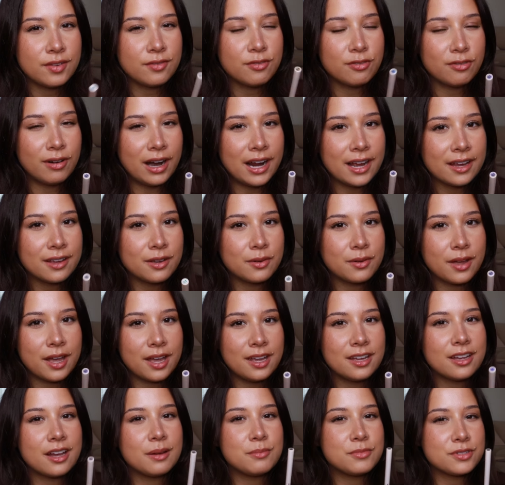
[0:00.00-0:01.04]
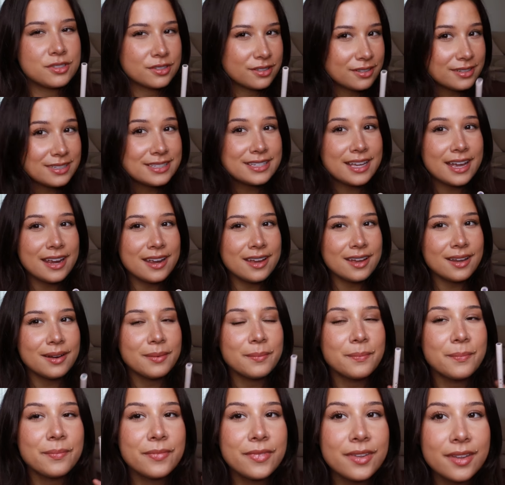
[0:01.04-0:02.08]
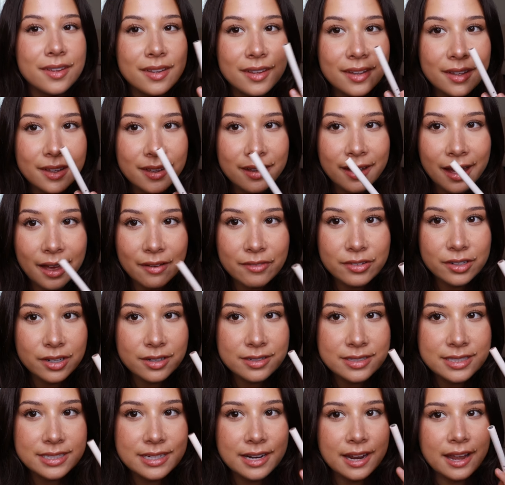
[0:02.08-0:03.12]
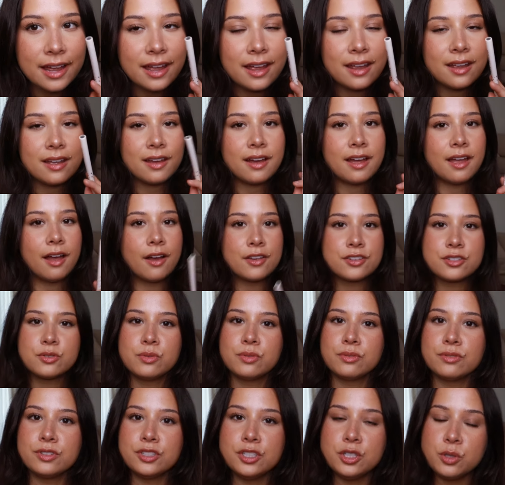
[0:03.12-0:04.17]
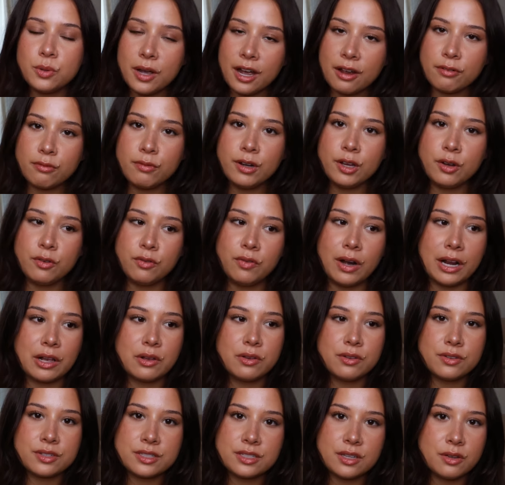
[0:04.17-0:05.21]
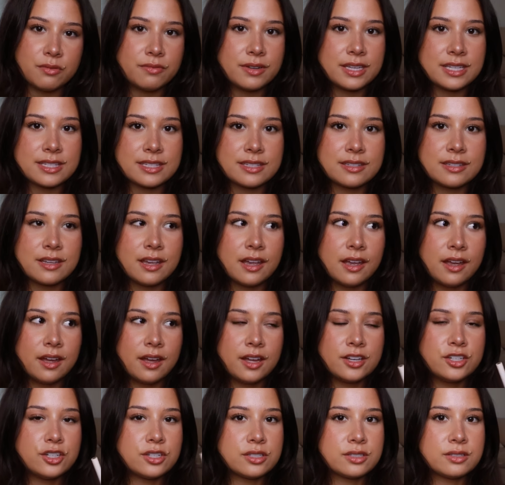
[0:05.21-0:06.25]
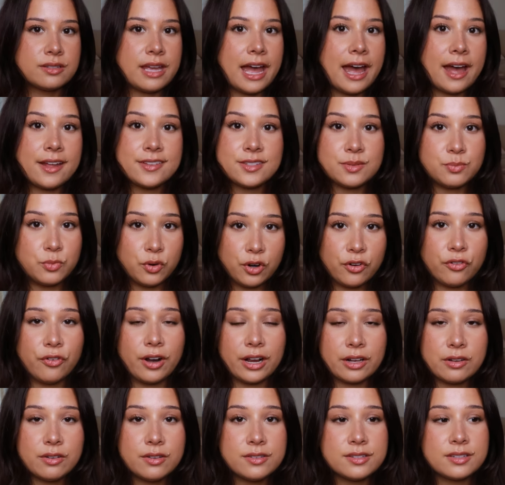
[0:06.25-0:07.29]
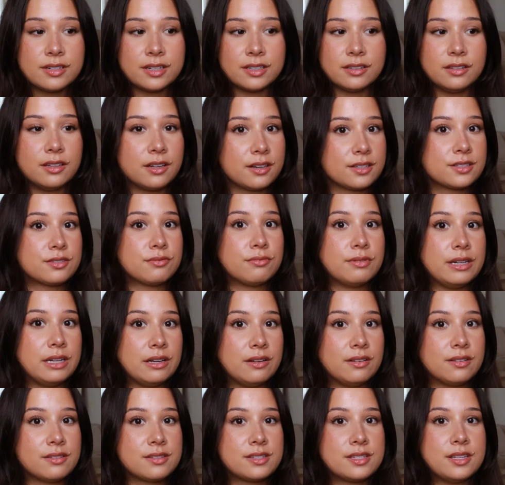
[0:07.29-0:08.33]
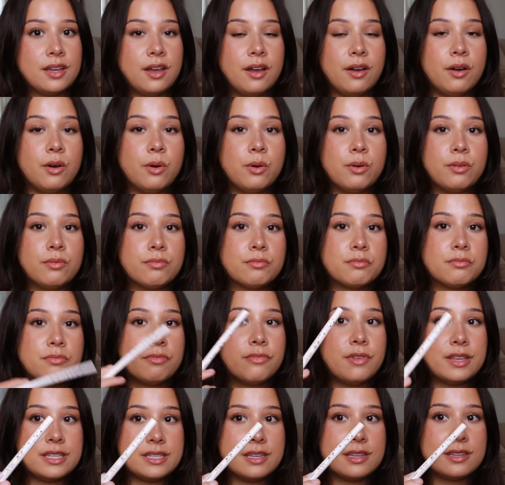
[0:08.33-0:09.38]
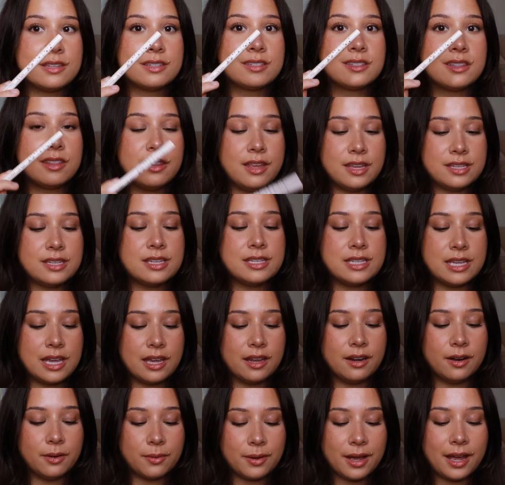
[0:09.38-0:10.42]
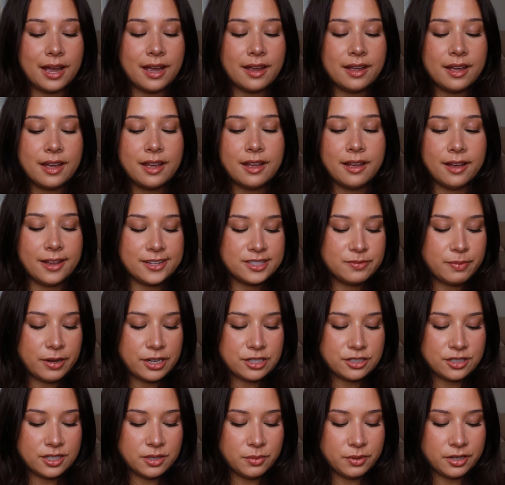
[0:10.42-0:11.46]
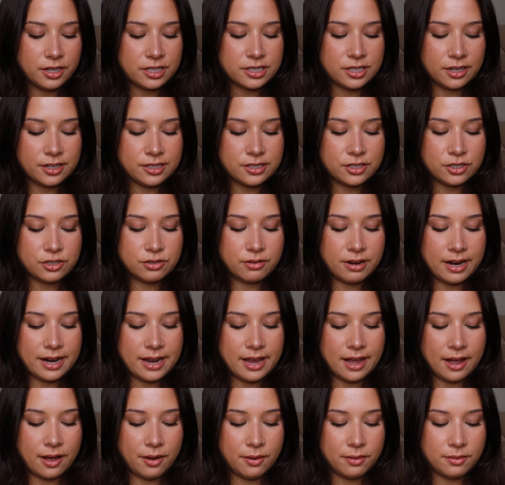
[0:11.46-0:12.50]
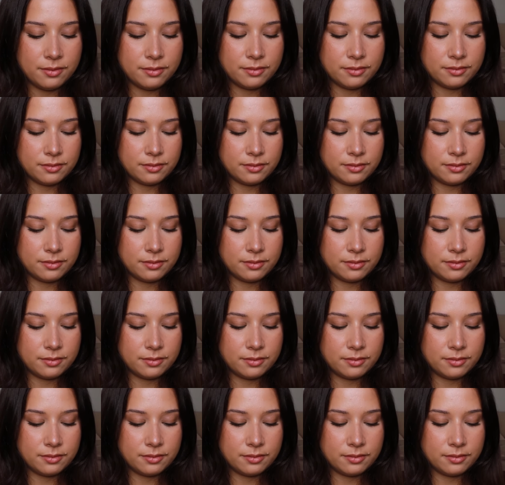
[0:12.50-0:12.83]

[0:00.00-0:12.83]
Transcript: than Freck, okay? I'm just gonna say it. Have it on today. I also do have real freckles, so this just adds more freckles and it looks real. So this is, this is it, okay? Especially when it starts to dry out.